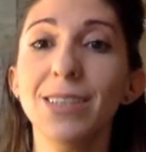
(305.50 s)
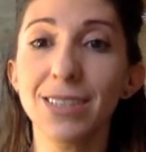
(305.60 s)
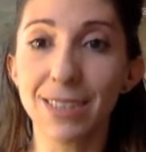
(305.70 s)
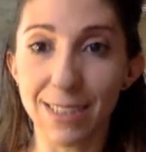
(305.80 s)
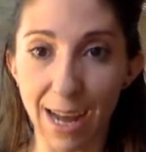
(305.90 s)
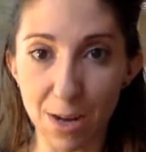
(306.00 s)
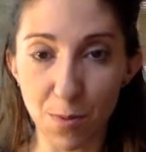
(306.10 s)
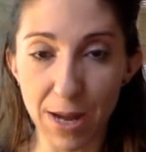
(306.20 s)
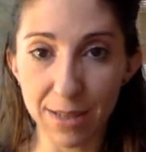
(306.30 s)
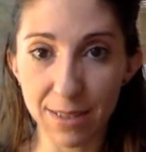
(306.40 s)

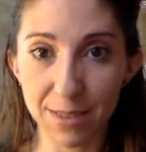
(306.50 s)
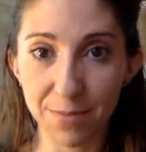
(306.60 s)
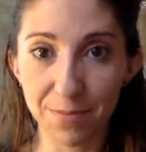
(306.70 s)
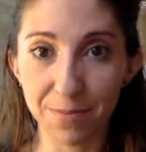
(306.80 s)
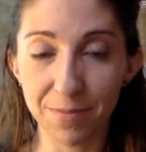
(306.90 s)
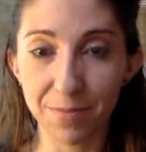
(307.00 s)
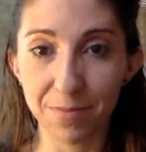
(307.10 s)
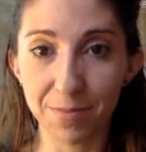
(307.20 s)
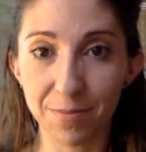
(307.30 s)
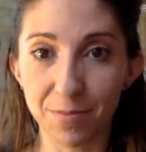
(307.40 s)
Sideways.
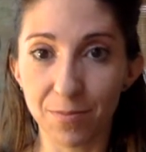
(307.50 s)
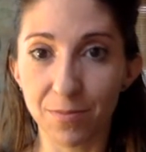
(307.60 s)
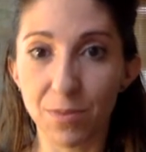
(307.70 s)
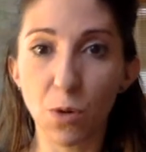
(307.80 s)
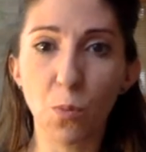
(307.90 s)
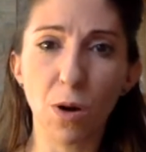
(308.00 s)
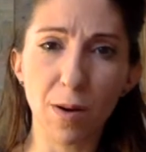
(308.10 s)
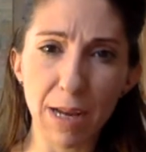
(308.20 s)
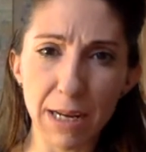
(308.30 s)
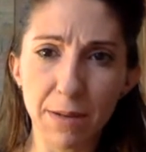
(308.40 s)
You're
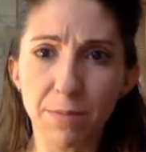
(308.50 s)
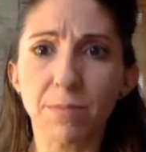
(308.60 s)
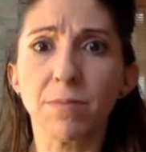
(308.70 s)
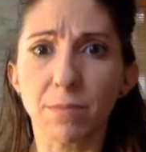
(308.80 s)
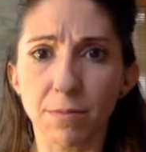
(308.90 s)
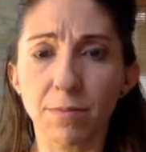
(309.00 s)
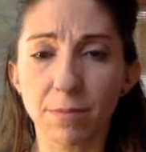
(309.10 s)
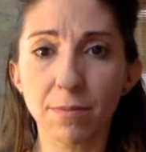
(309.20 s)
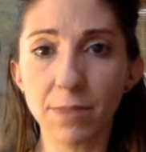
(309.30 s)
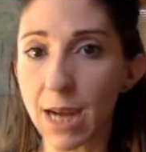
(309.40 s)
worried,
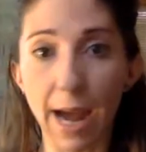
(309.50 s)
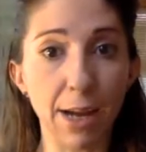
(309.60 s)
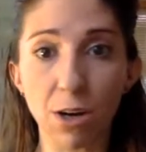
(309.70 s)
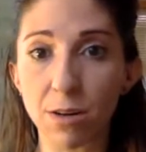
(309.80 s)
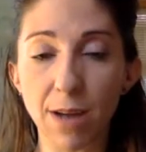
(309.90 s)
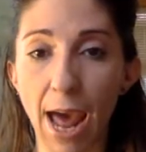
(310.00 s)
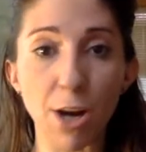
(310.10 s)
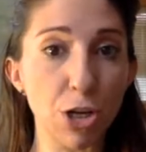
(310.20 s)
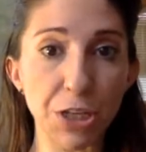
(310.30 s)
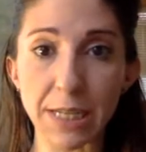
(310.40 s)
tired,
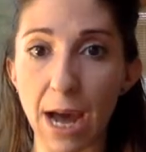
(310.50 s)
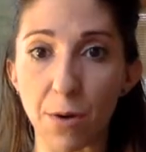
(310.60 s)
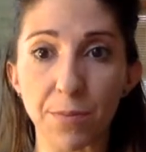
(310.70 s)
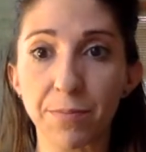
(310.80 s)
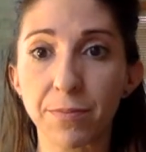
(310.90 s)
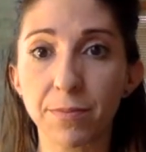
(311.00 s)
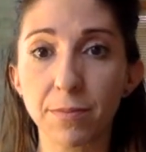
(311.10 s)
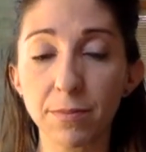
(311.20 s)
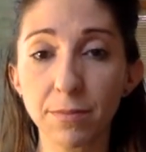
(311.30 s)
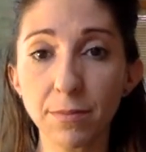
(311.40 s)
energy down.
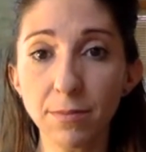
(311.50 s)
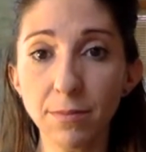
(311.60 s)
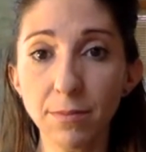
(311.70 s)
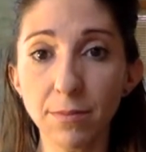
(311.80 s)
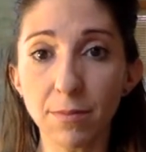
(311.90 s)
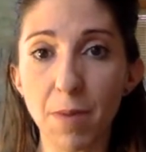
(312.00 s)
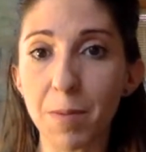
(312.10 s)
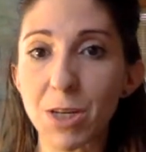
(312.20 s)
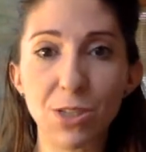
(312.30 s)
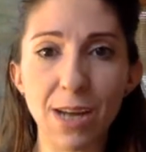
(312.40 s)

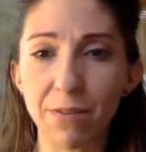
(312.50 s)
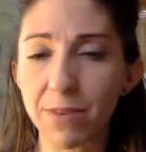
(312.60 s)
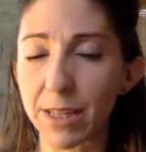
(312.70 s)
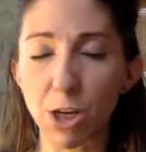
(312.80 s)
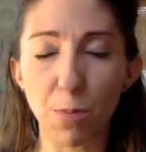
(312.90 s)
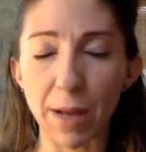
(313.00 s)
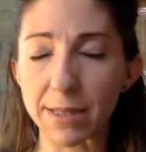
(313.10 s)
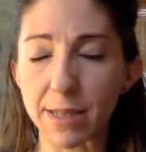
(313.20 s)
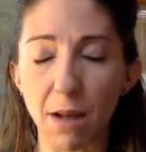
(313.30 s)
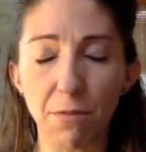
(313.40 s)
Maybe just not feeling your
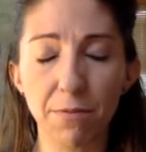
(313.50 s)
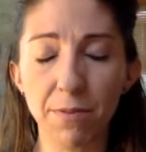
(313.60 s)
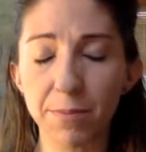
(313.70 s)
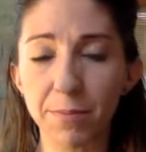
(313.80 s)
best self.